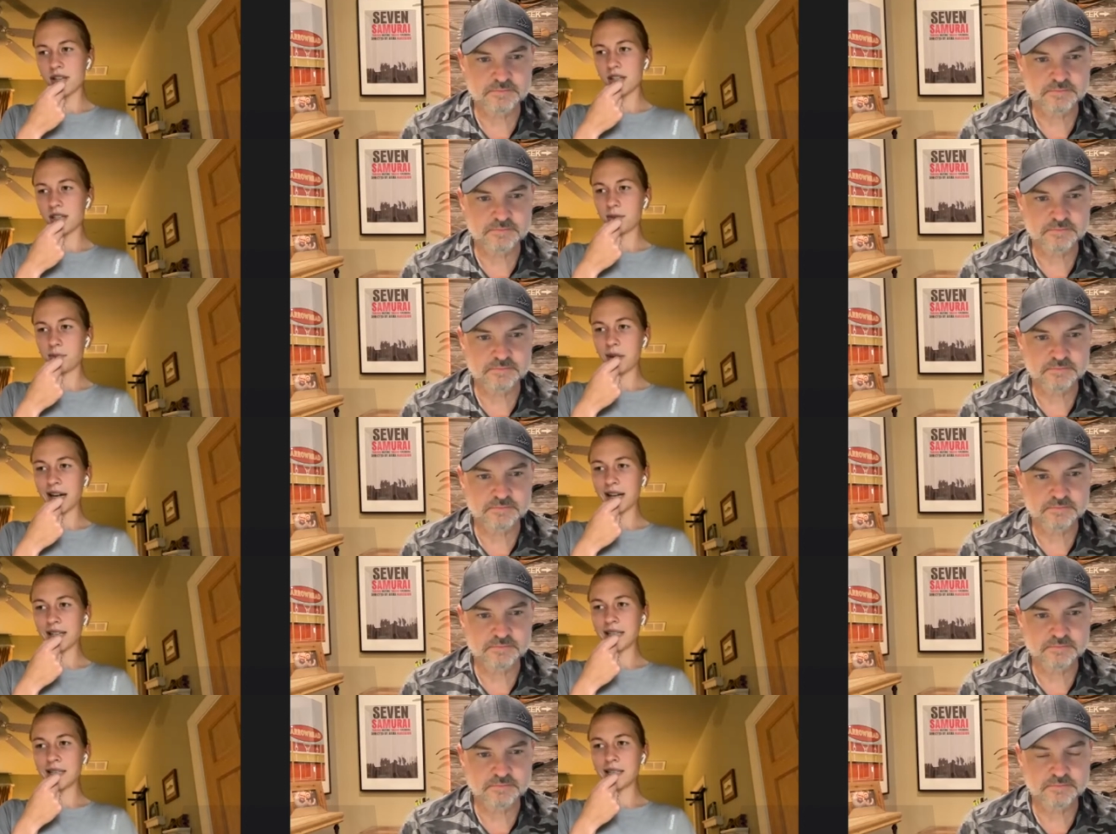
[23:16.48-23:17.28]
Speaker 1: this
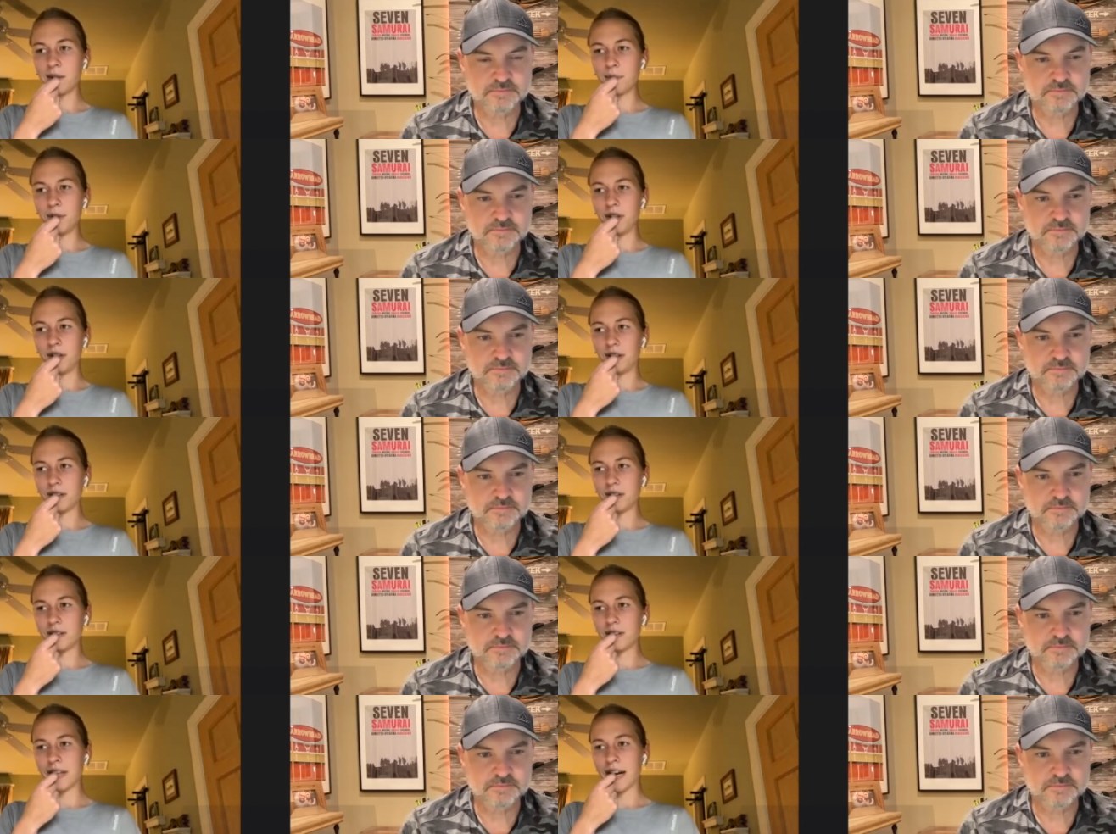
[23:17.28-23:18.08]
past summer
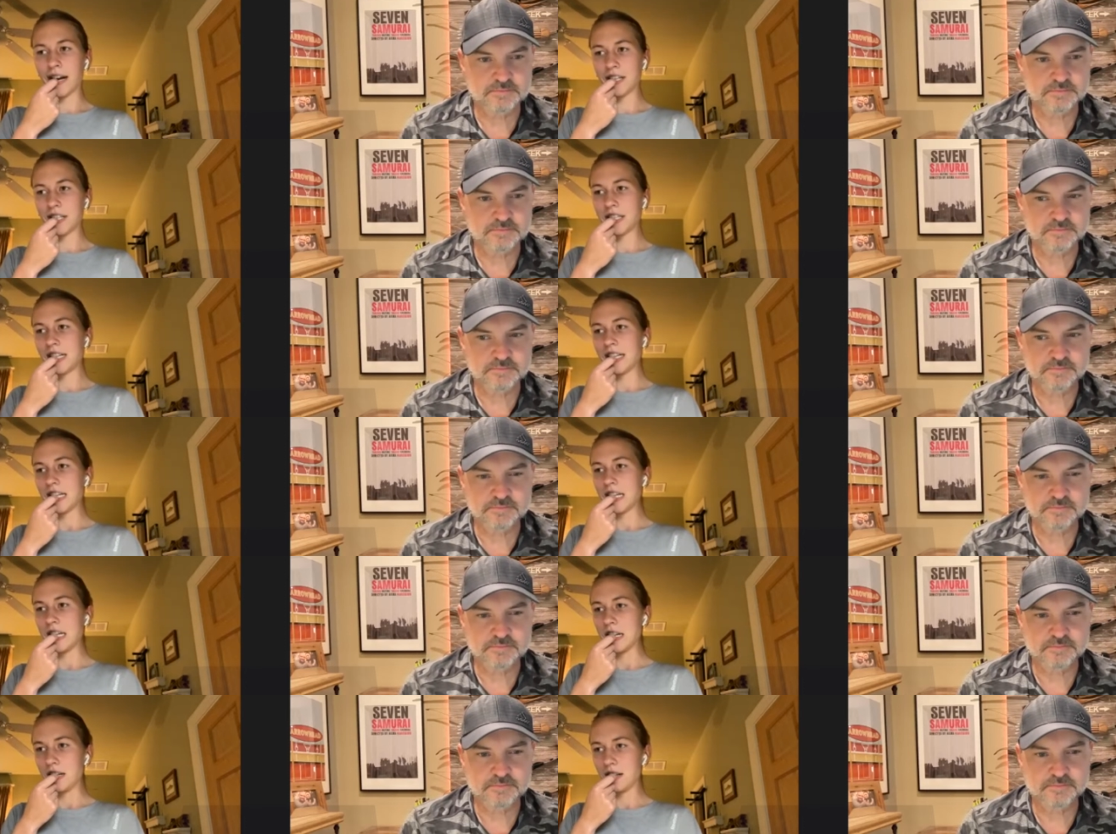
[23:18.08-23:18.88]
that I just need
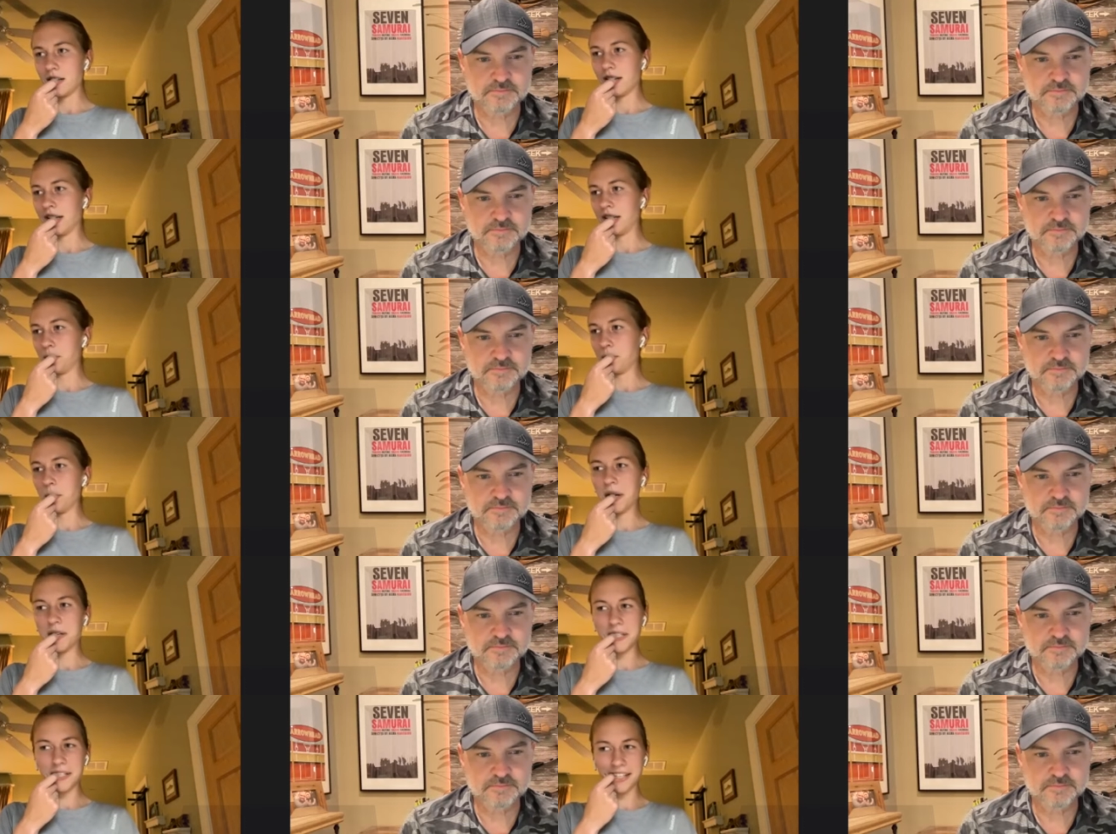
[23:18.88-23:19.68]
to eat as
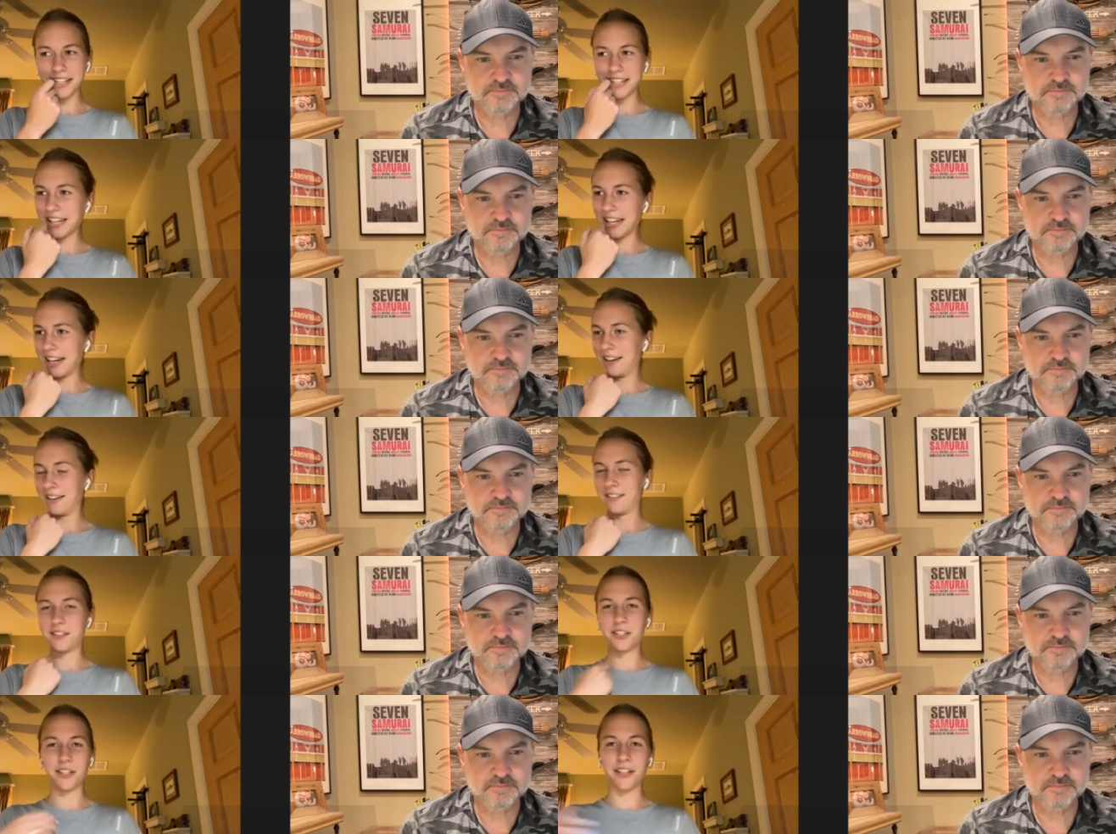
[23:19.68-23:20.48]
much as I
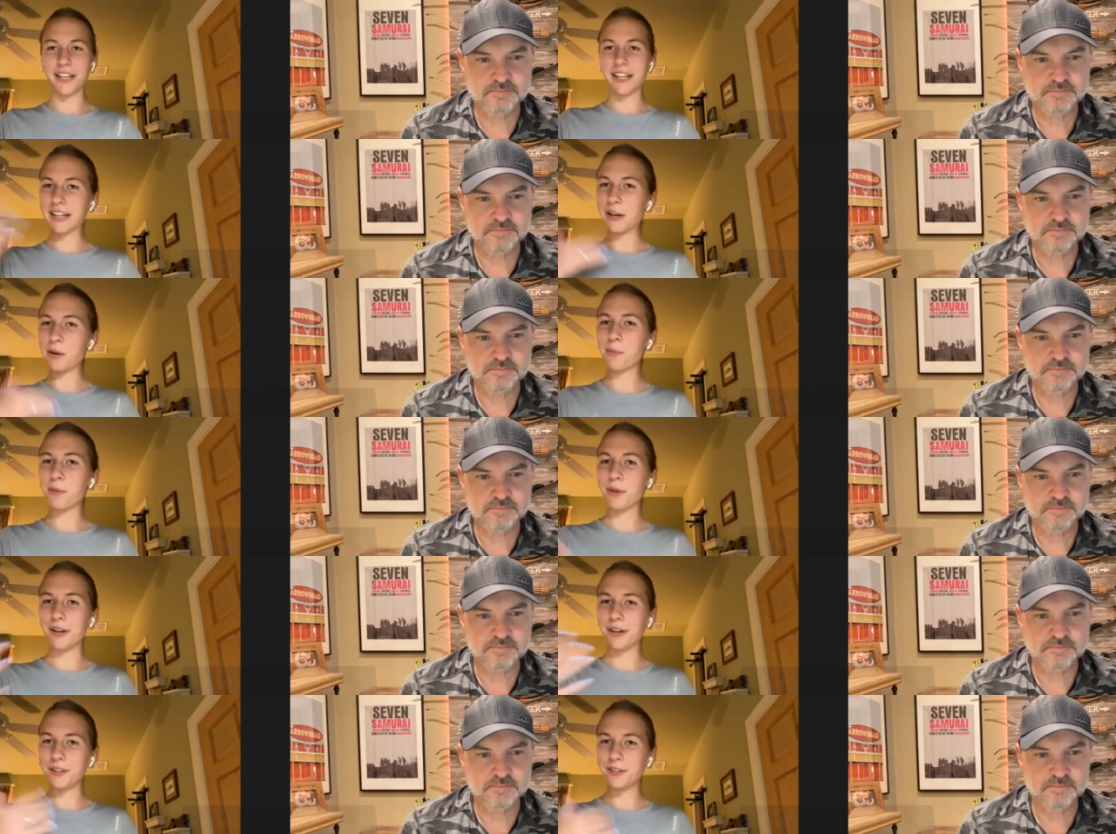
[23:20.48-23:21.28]
can to like help
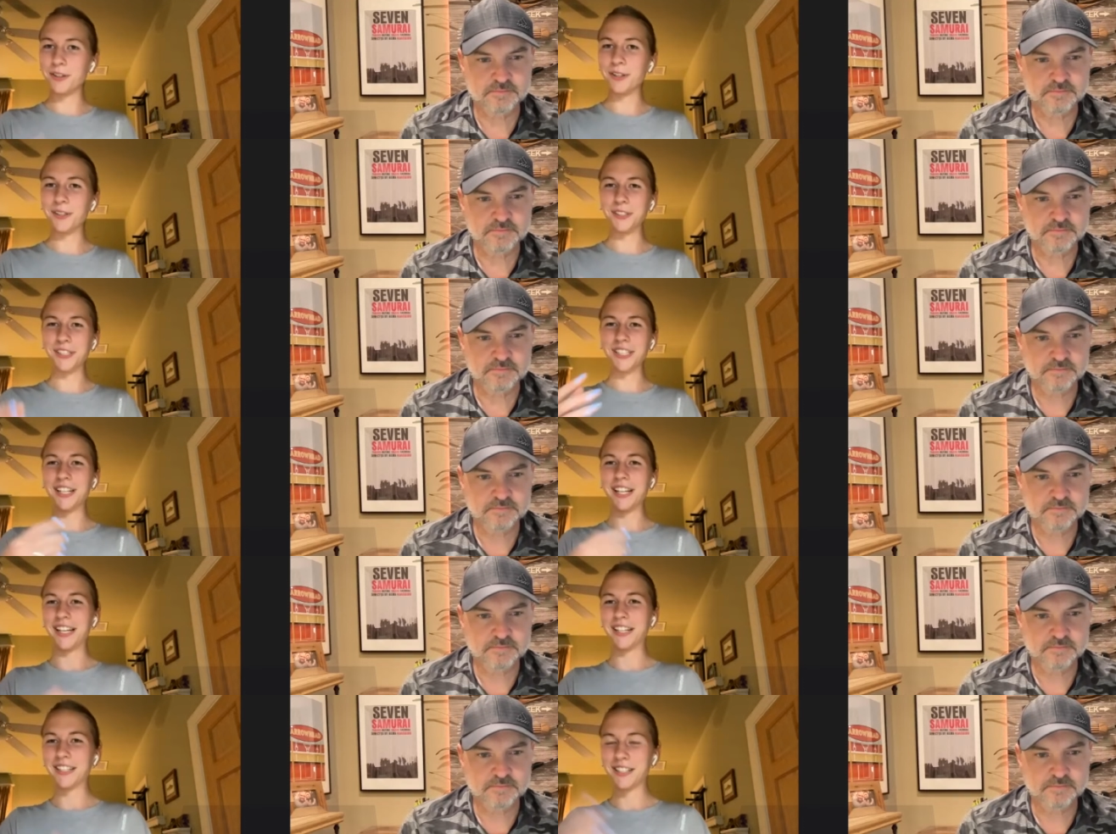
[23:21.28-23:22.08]
that adrenaline,
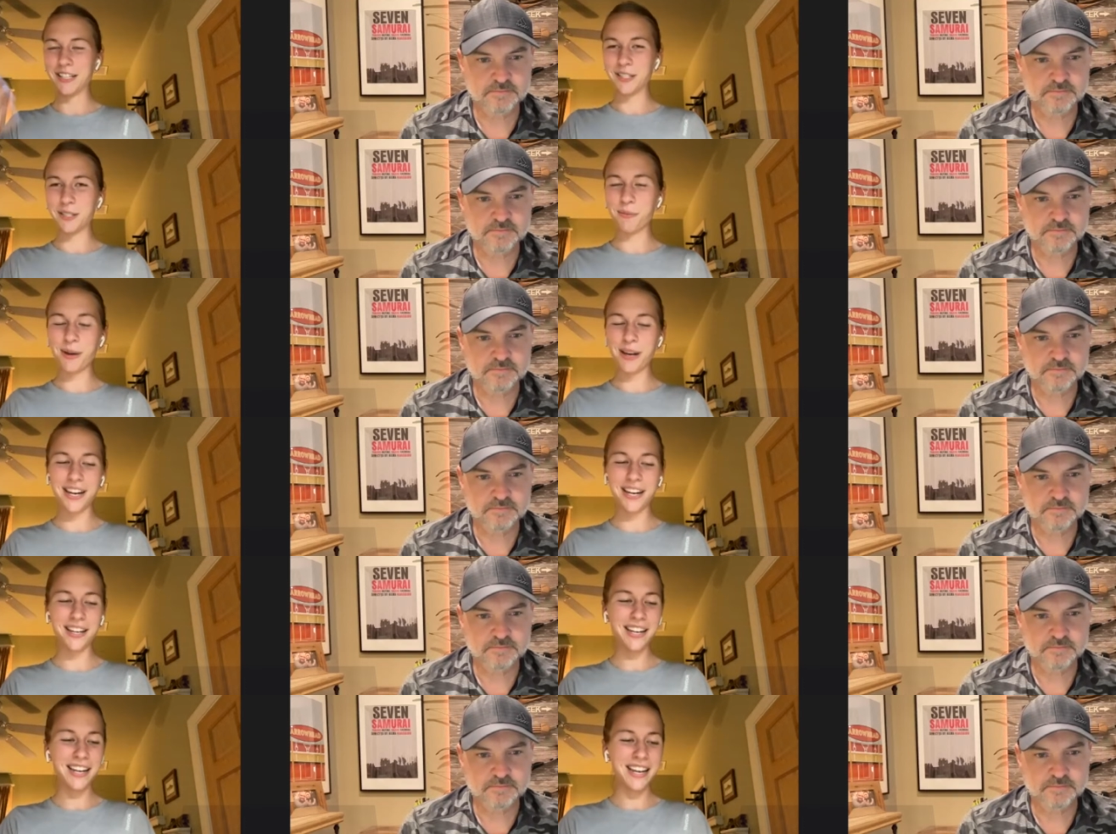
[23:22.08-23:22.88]
like
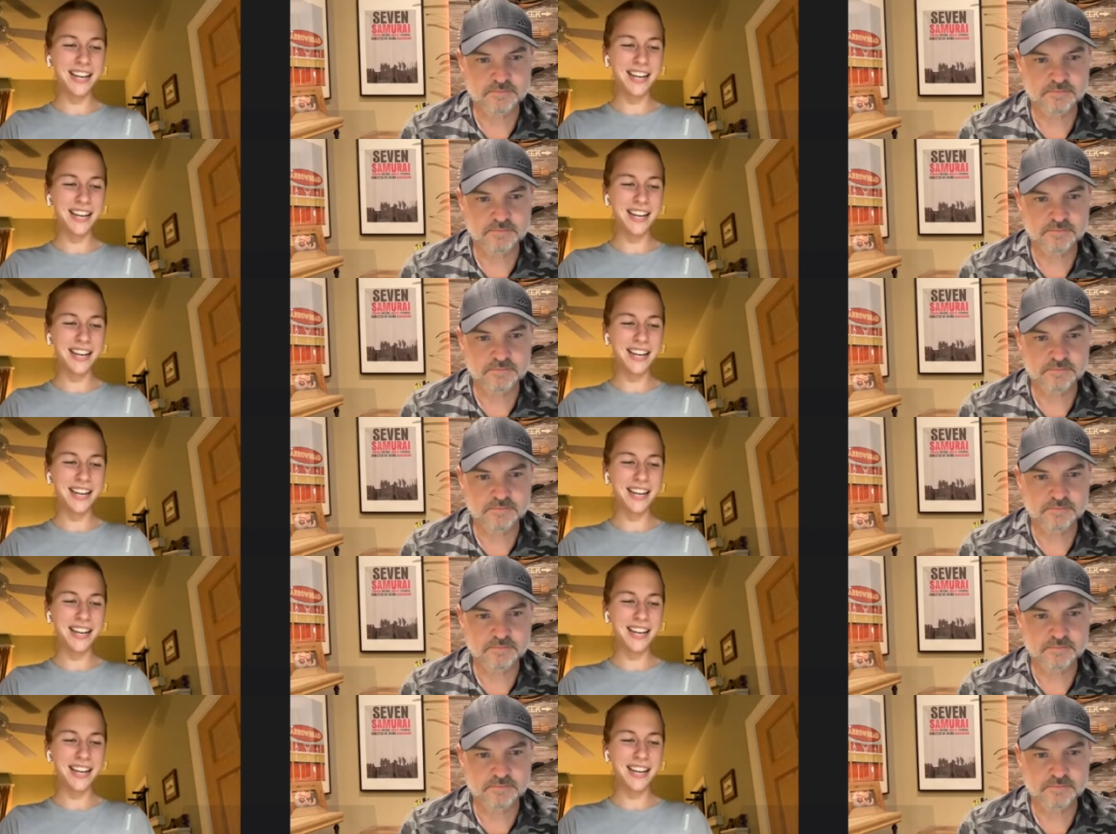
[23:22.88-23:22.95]
dissipate.